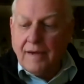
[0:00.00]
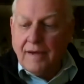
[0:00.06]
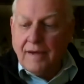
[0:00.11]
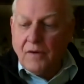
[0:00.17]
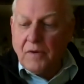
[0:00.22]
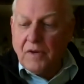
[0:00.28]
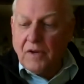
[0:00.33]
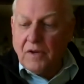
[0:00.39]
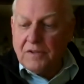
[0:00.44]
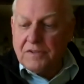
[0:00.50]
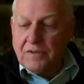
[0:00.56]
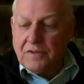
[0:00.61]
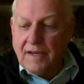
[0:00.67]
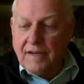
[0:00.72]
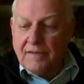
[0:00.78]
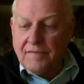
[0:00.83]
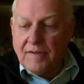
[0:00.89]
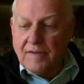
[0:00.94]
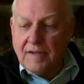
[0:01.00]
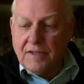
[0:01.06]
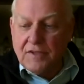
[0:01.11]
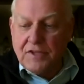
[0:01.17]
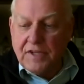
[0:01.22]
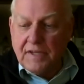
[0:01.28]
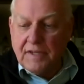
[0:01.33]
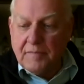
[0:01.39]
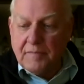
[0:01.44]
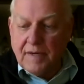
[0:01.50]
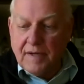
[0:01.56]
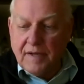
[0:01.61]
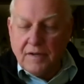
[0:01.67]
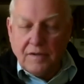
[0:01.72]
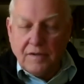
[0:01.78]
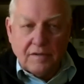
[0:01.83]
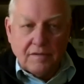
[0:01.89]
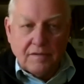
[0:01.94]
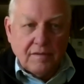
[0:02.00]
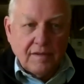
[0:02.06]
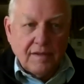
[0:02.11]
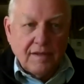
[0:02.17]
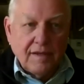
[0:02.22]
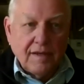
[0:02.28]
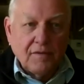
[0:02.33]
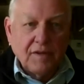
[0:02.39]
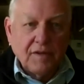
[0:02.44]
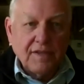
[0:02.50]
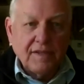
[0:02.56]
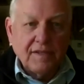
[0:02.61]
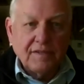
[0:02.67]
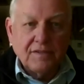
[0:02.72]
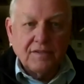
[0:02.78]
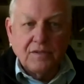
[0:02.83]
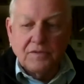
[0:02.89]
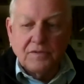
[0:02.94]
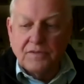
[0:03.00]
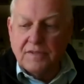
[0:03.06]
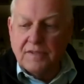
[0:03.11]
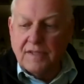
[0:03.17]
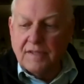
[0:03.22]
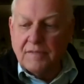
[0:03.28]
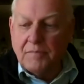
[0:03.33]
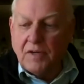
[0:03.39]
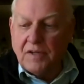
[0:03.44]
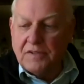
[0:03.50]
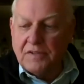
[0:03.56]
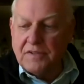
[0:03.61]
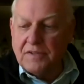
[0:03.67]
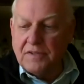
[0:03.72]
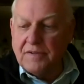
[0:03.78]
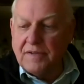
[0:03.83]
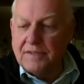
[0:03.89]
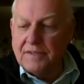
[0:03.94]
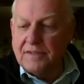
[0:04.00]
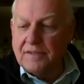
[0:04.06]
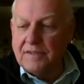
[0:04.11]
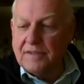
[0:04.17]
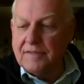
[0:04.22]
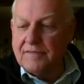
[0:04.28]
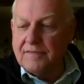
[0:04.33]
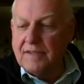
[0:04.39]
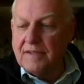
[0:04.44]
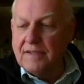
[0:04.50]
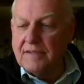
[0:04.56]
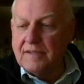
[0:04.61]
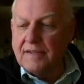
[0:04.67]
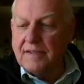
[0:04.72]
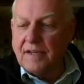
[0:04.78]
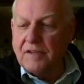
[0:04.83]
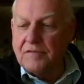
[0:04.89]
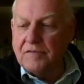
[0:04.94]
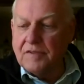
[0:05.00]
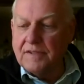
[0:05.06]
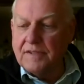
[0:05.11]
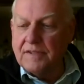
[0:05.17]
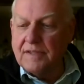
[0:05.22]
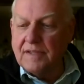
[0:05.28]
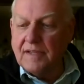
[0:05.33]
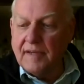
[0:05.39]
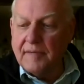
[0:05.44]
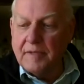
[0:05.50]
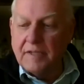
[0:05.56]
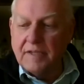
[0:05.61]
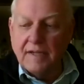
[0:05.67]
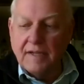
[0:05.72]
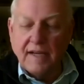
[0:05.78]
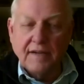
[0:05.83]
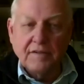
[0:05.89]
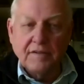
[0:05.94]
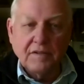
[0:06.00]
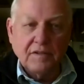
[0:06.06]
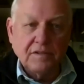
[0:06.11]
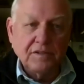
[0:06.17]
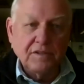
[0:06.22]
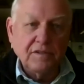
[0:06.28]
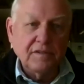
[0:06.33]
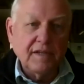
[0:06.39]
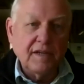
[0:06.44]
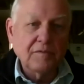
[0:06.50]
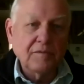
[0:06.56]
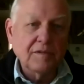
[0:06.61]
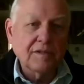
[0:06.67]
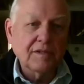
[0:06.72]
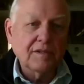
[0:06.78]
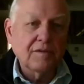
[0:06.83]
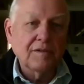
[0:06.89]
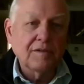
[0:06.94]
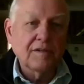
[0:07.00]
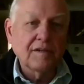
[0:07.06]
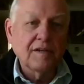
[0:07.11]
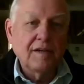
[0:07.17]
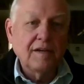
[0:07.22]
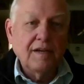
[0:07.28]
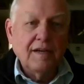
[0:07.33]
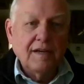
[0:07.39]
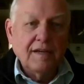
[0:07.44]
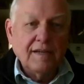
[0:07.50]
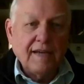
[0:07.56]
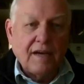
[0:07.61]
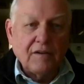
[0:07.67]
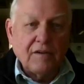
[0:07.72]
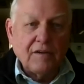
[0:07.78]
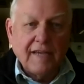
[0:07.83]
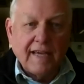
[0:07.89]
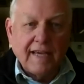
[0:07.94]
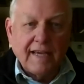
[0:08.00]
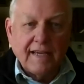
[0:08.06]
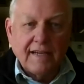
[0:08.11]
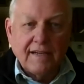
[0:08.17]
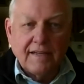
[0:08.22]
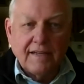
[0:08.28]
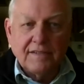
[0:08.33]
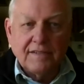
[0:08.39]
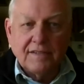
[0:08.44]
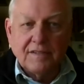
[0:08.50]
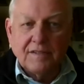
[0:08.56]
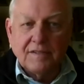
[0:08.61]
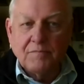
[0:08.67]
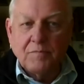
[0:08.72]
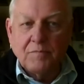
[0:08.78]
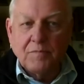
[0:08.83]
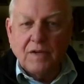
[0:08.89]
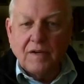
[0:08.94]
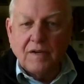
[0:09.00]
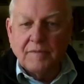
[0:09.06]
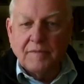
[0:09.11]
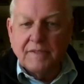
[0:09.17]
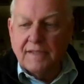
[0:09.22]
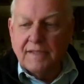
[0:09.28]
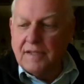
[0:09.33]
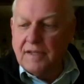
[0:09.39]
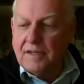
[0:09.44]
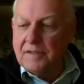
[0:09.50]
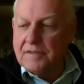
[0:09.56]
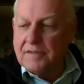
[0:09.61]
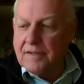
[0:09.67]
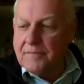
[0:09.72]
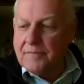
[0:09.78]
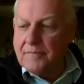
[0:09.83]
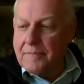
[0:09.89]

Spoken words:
We also have Jeanne Merrill with us, who's the Policy Director of the California Climate and Agriculture Network, or CalCAN as it's commonly known,